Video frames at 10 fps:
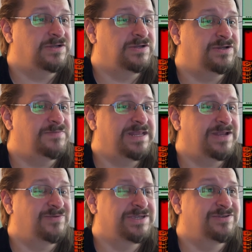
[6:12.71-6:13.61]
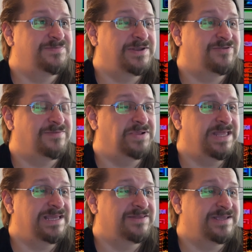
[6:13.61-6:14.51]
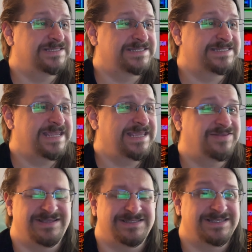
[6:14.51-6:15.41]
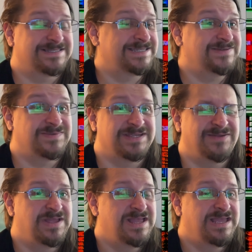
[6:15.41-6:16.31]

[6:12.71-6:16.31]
Oh man, I wish I was better at playing things and saying things at the same time.